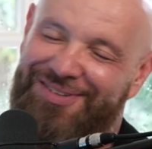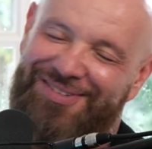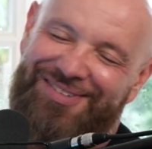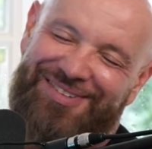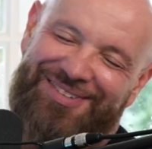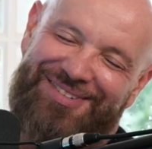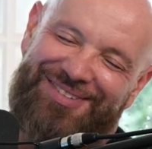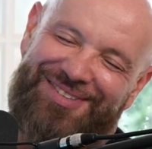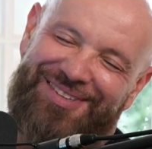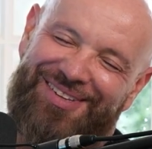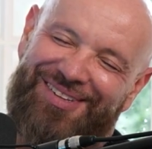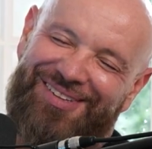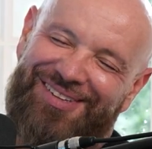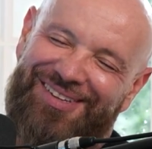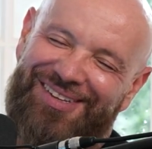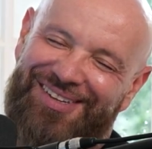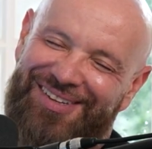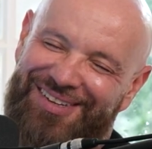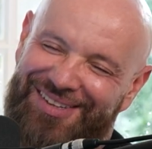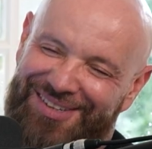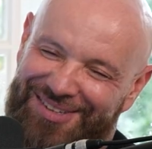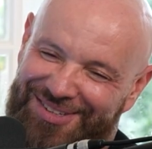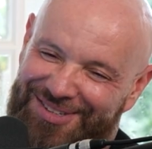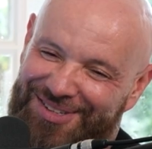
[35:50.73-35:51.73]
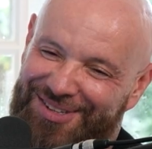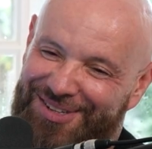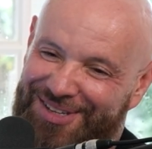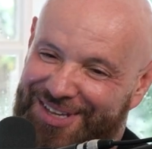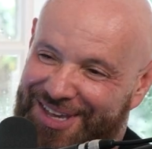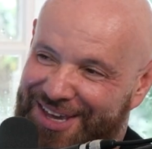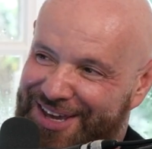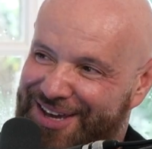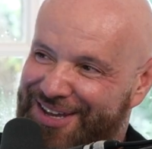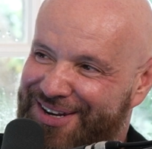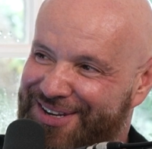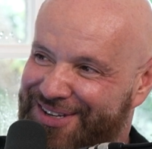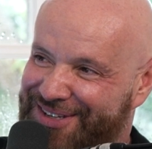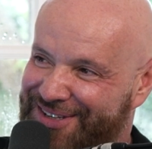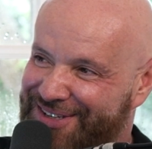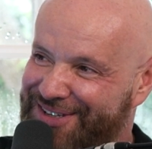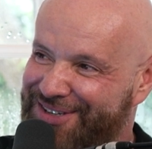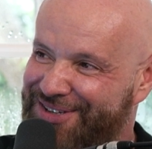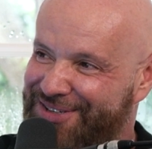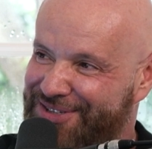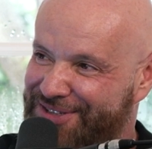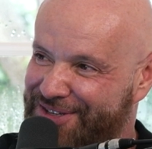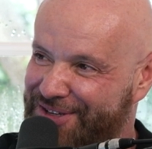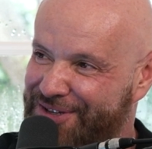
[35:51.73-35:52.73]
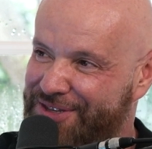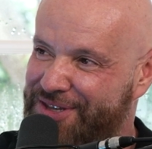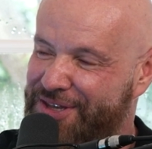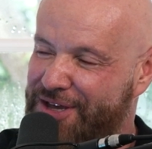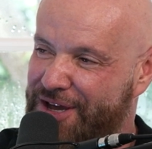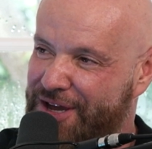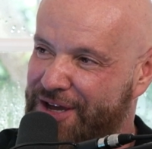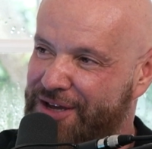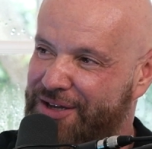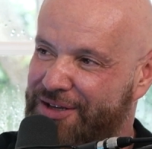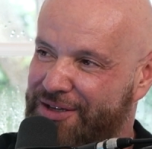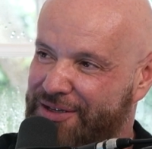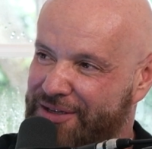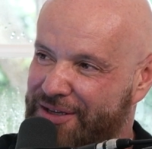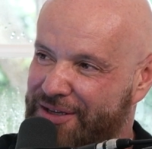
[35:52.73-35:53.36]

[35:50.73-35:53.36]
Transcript: You're still a kid. You're still young.